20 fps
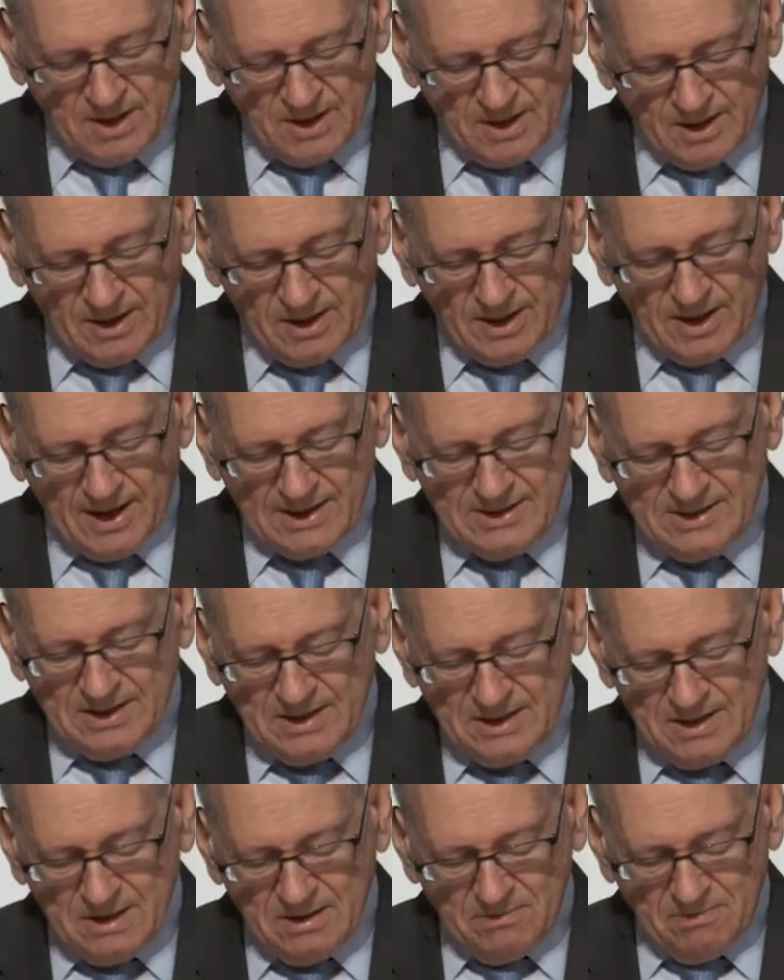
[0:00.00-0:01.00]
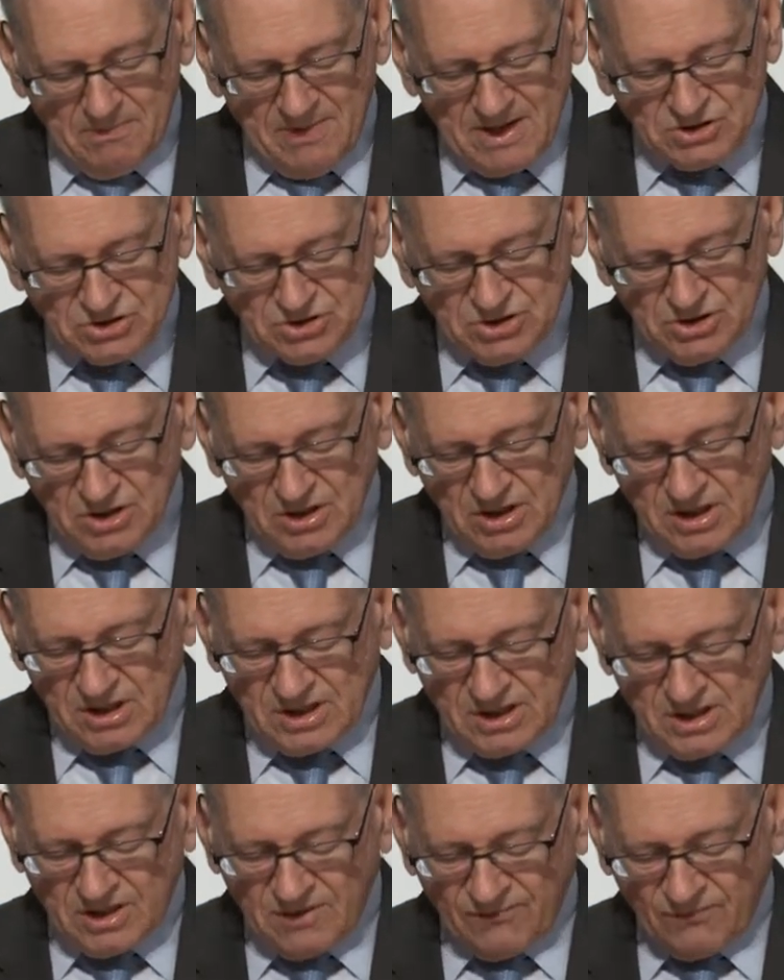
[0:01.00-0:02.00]
I didn't mention
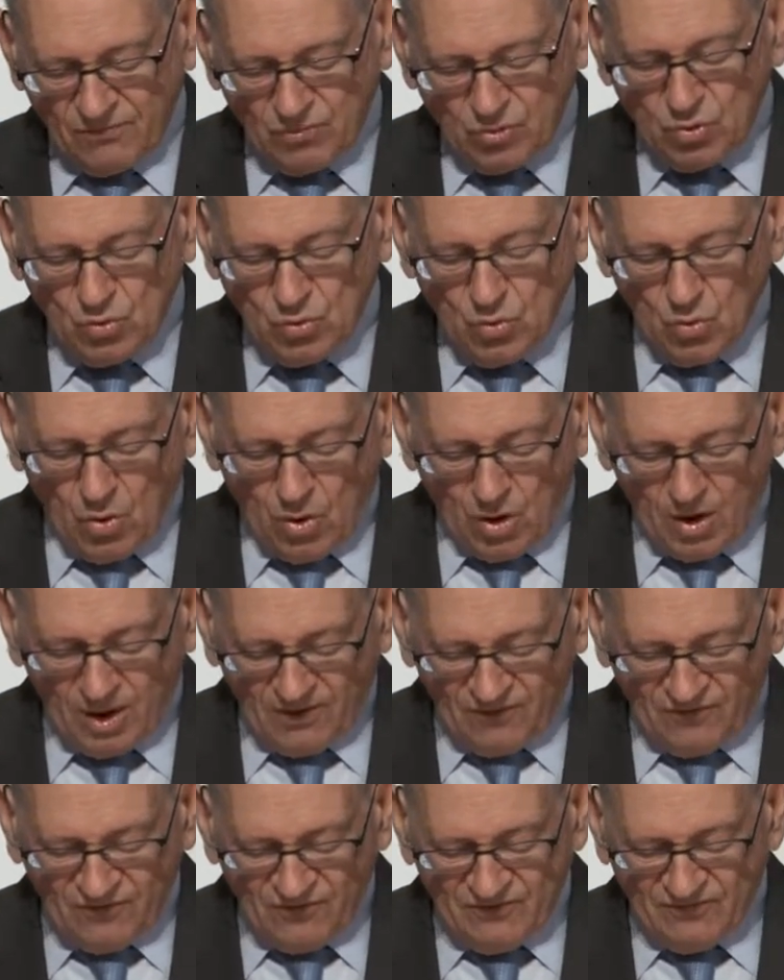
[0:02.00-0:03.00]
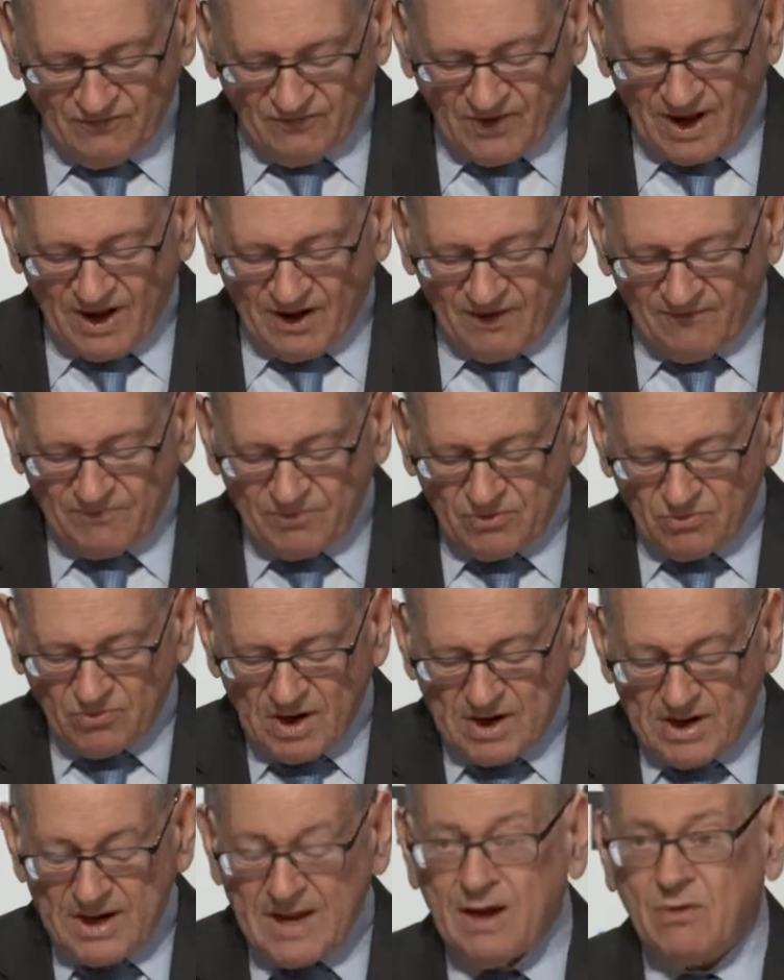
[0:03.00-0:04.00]
kind of who all is involved, but
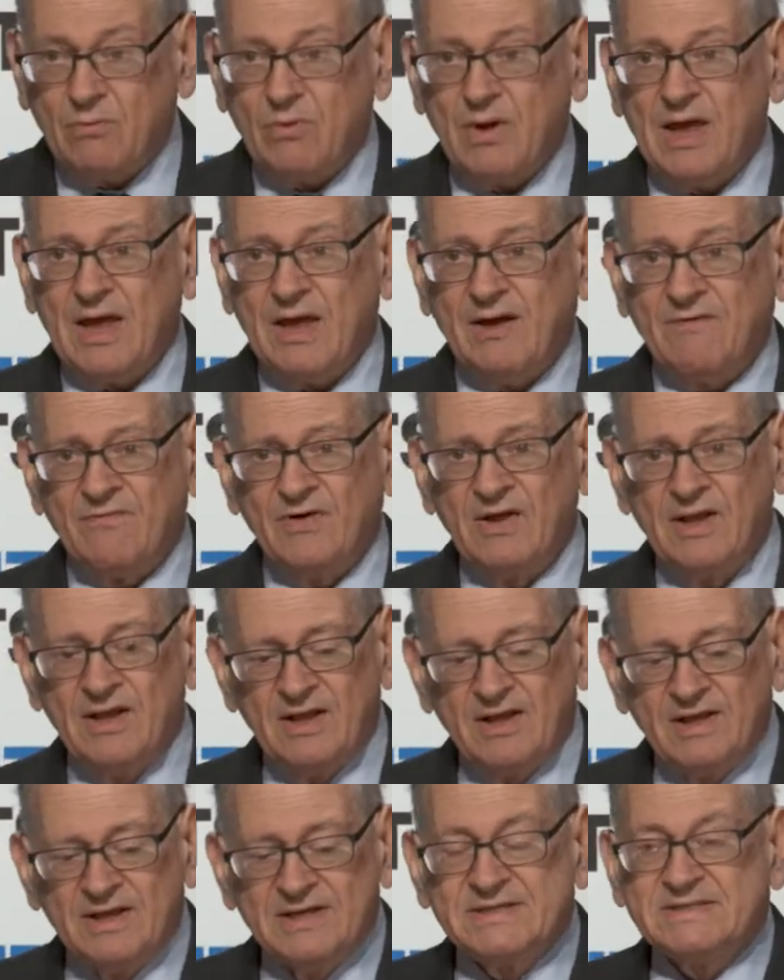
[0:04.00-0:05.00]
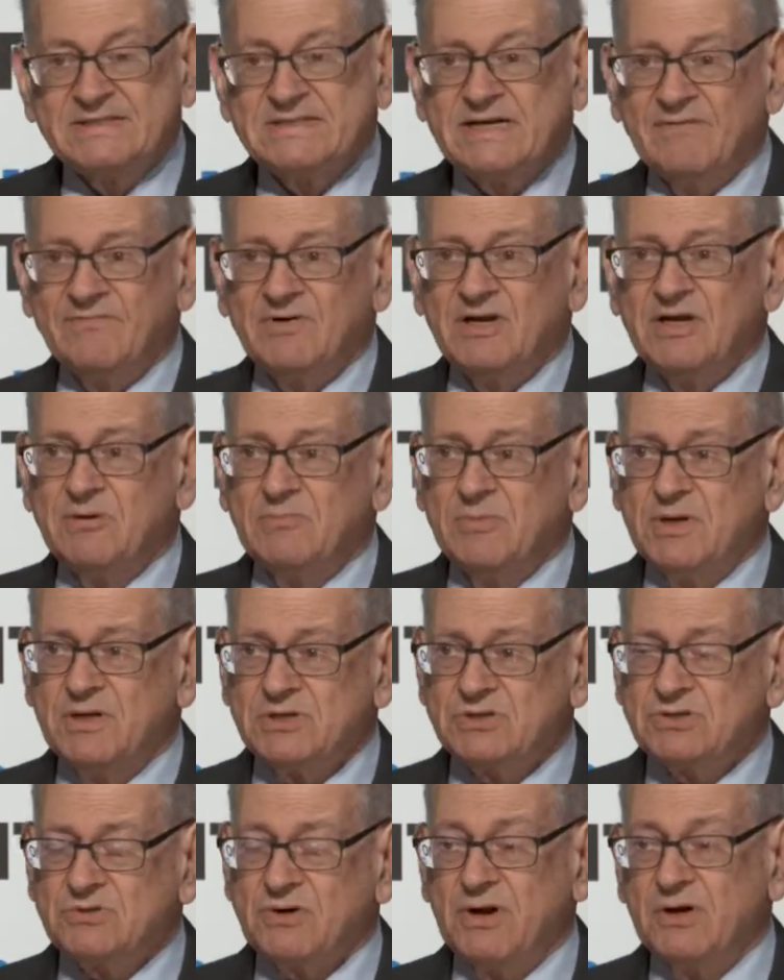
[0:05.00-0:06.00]
right now we have 7
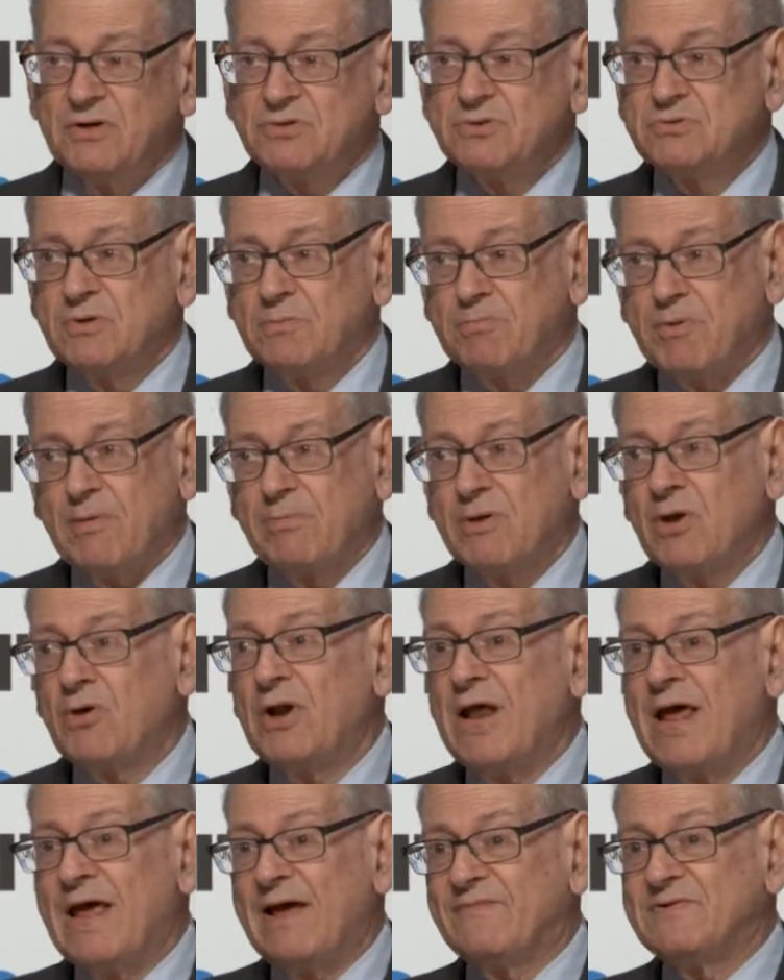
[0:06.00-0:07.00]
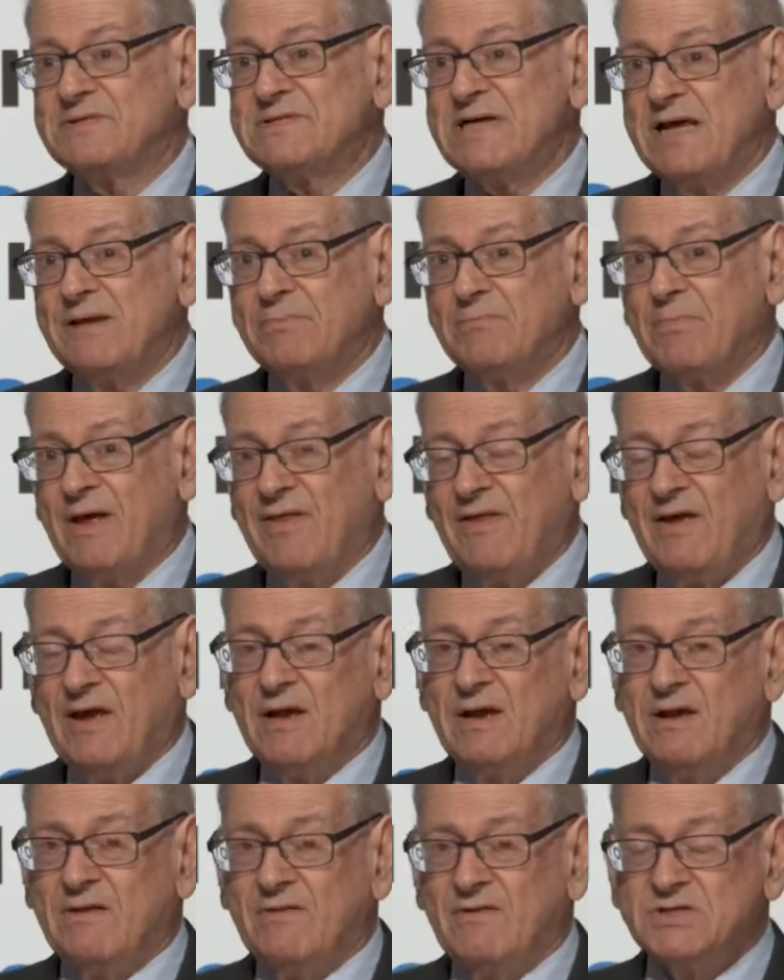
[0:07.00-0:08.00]
administrators. We're probably going to have 10 by the
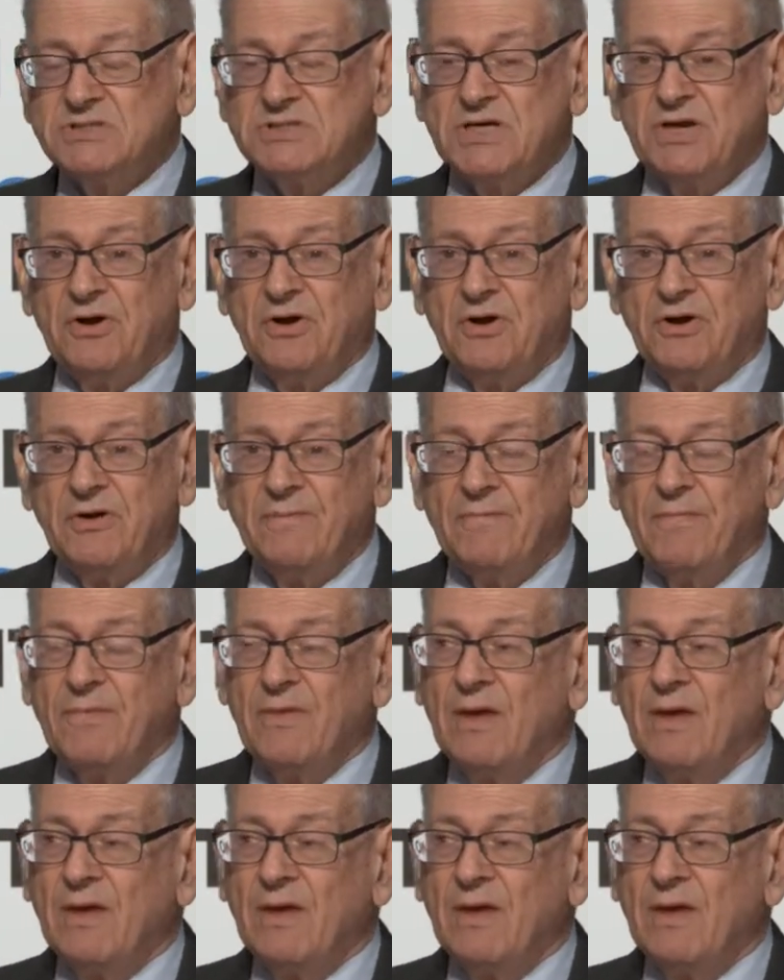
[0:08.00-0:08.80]
end of this year.